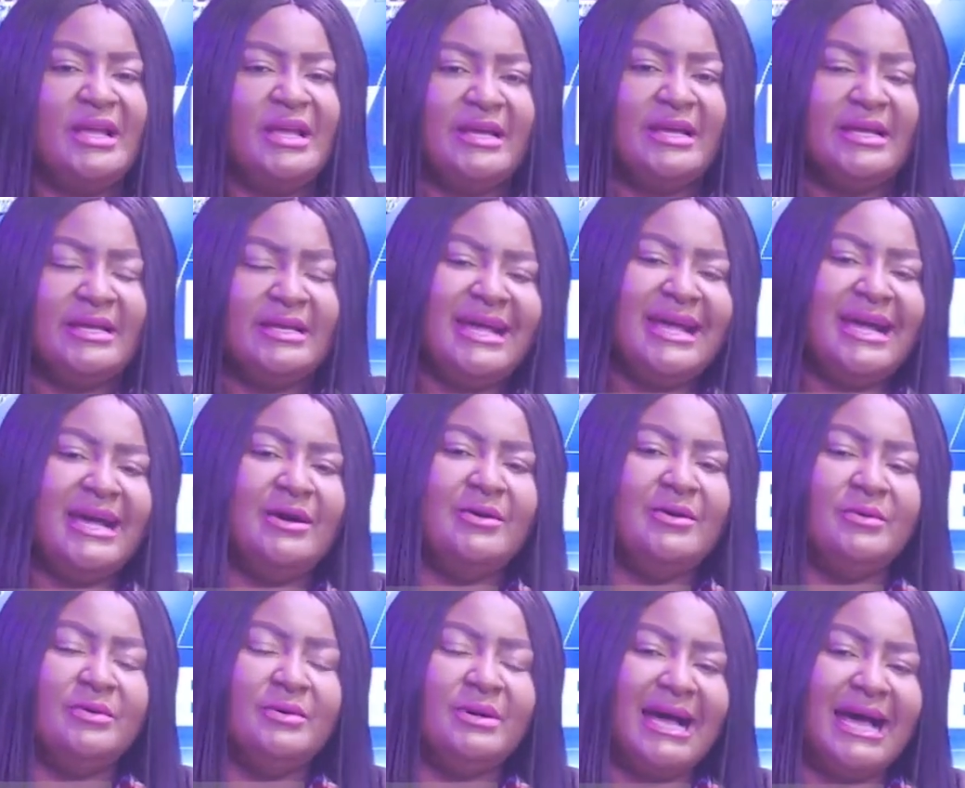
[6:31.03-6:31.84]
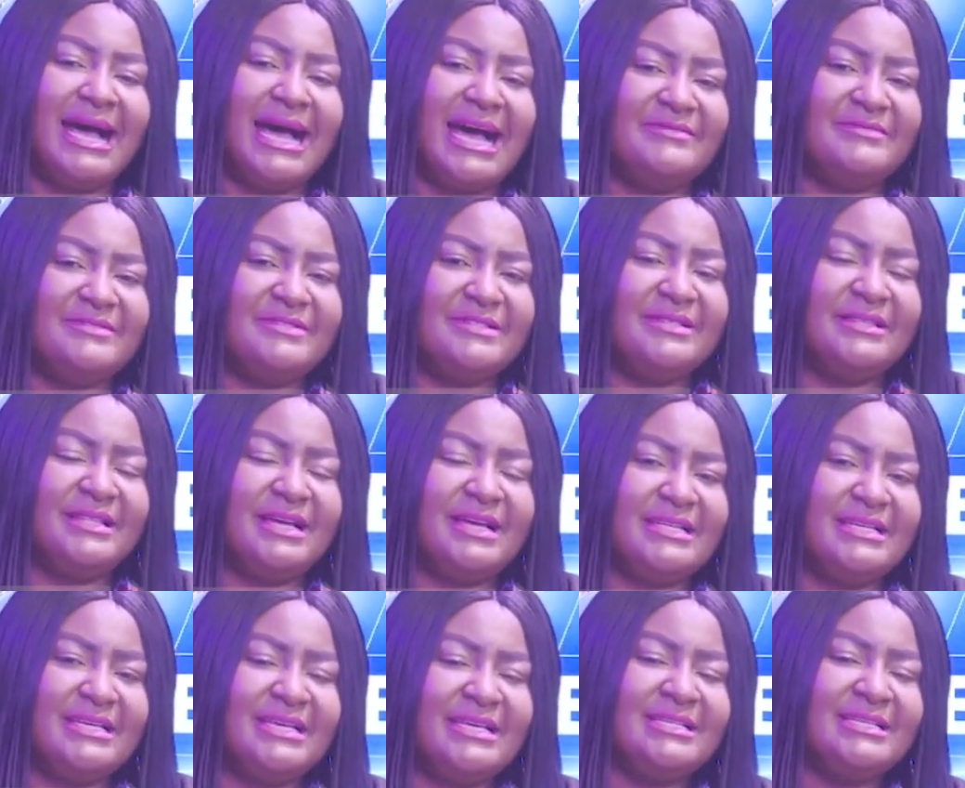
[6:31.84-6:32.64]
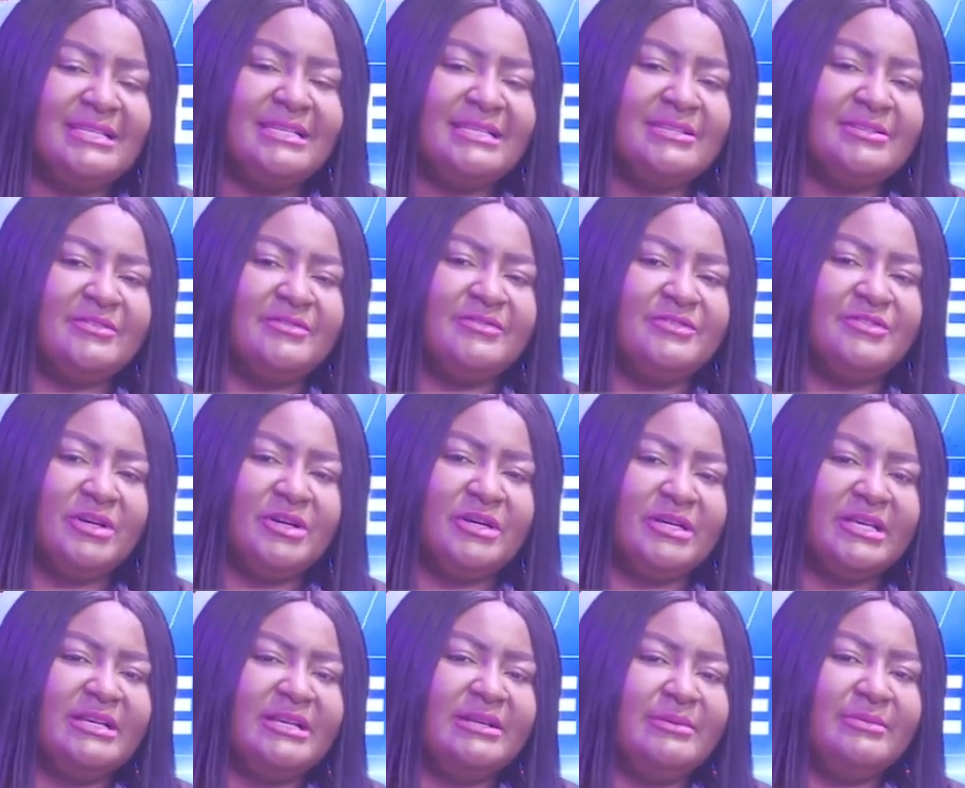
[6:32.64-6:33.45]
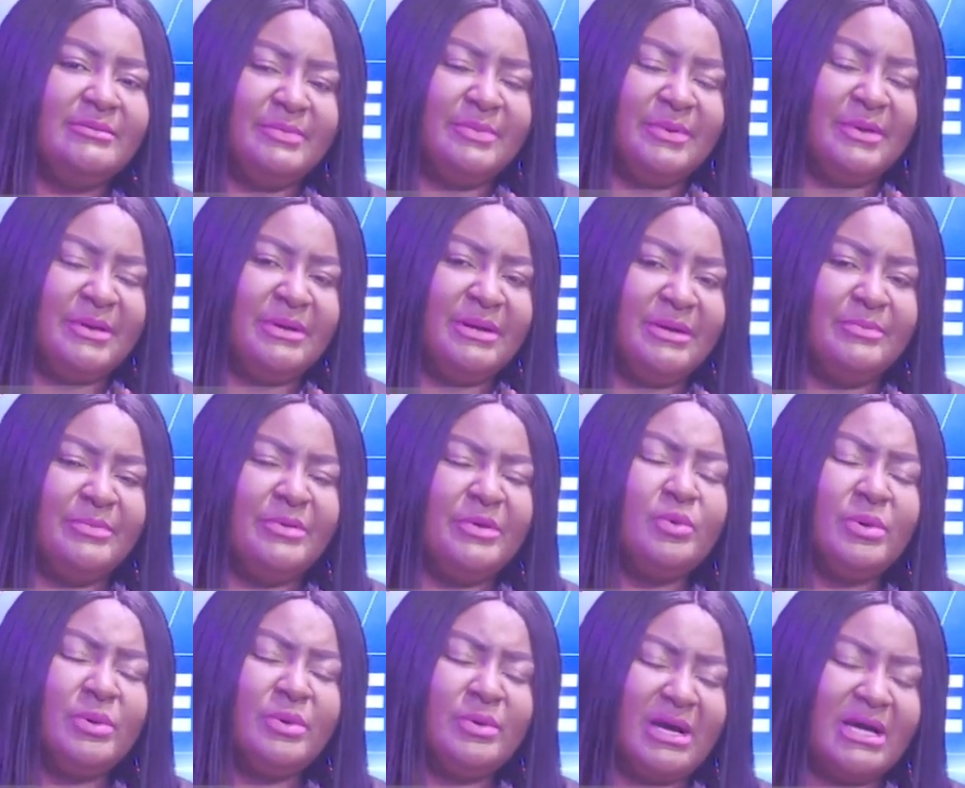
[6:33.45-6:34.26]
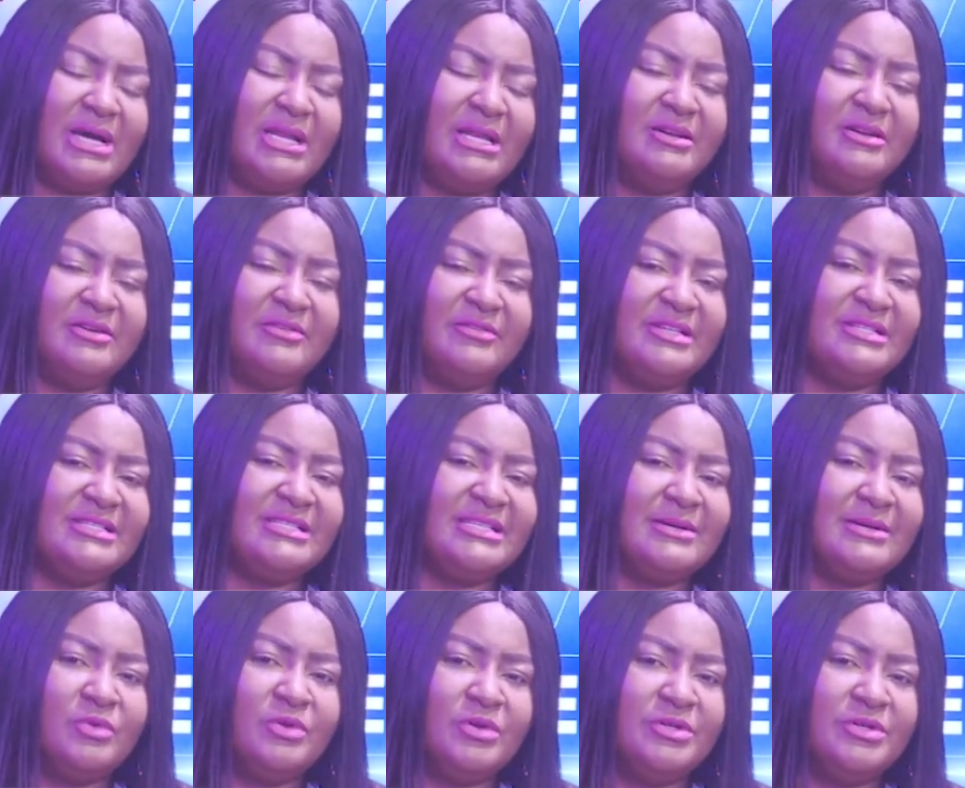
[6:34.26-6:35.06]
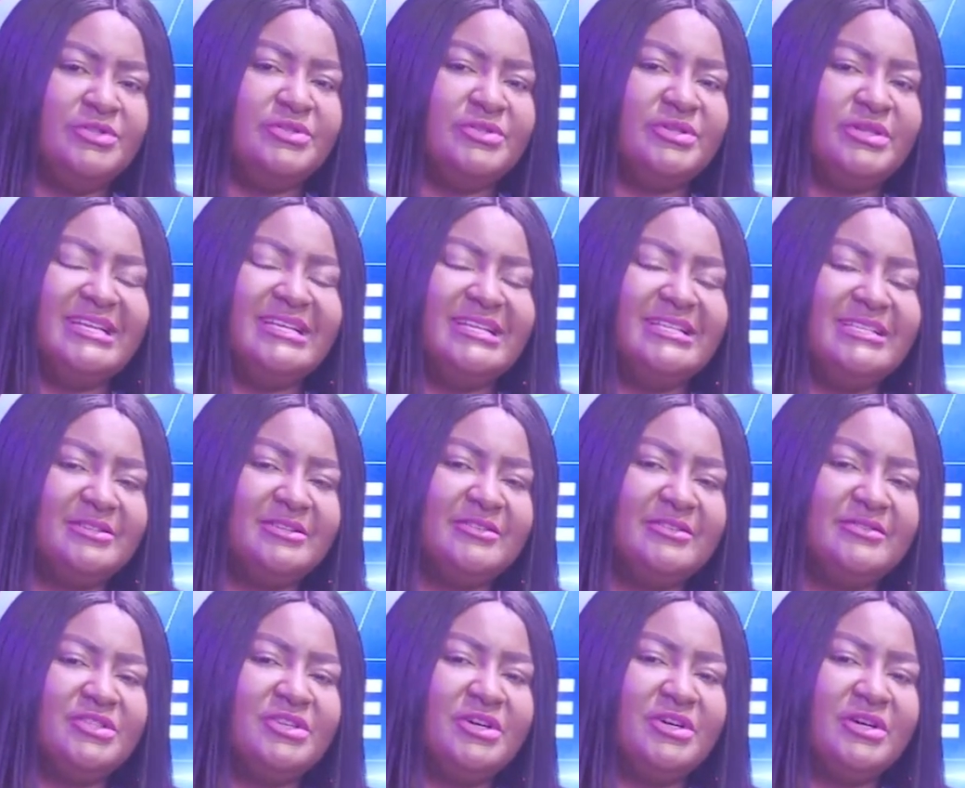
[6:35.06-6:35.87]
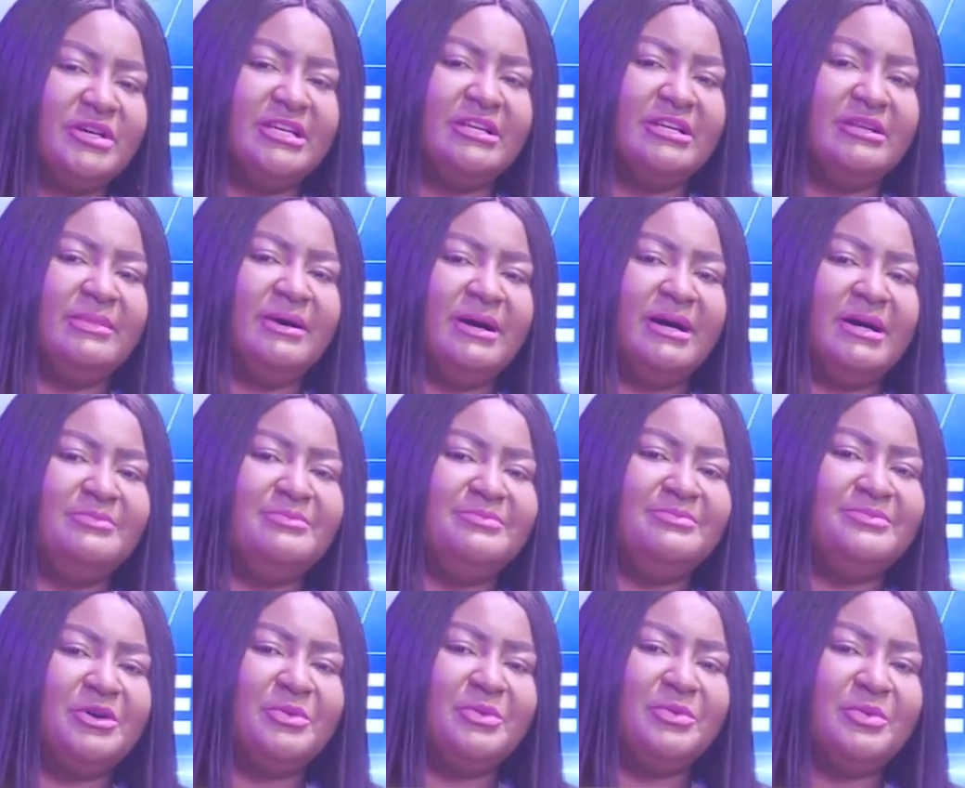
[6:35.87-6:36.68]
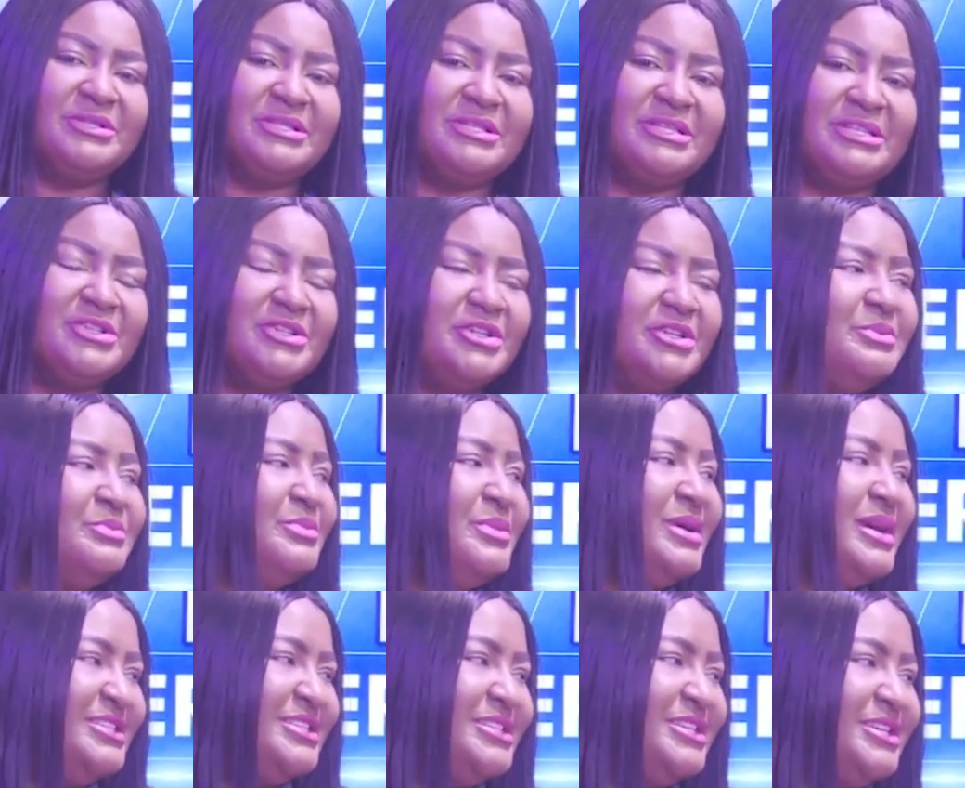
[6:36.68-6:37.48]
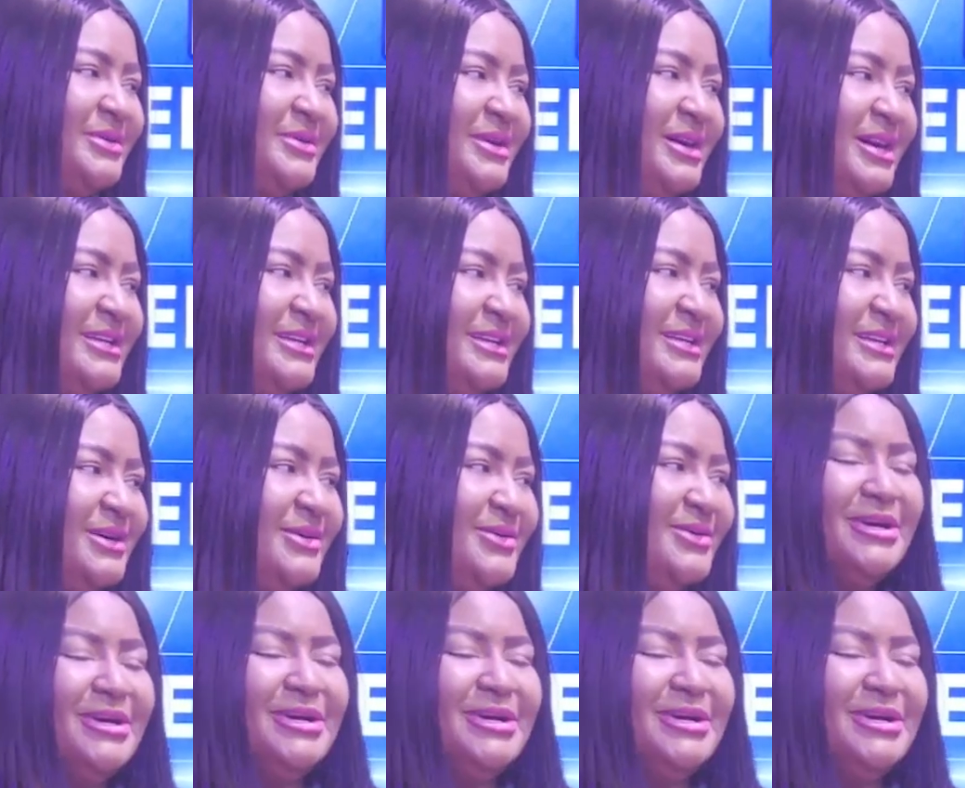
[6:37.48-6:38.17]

Now, after that, instead of talking, a lot of us are wondering, instead of talking about opposition merger right now,